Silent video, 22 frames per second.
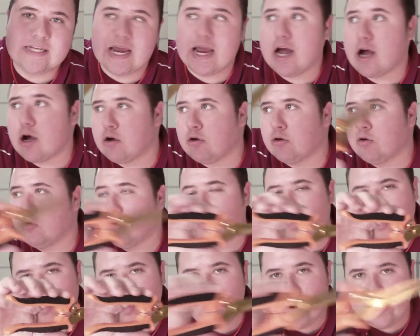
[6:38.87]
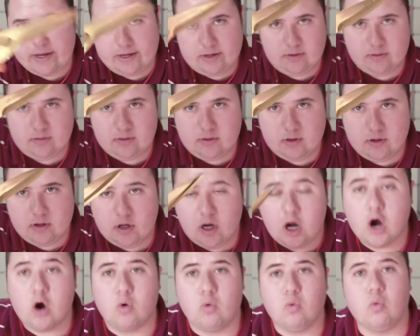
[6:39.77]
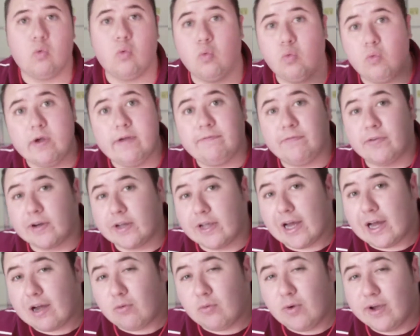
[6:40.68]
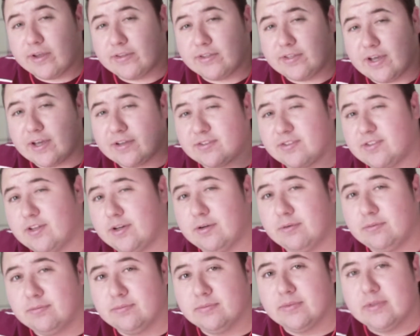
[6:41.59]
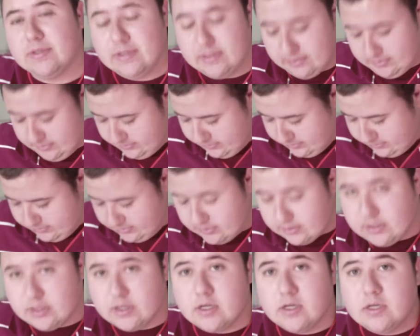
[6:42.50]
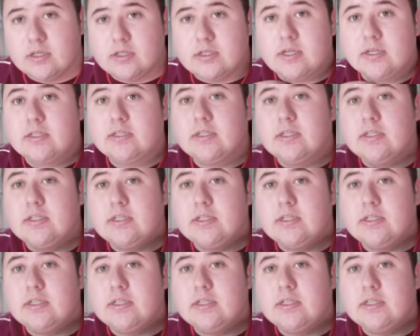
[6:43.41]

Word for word: down, win. Oh, we forgot one test though. Here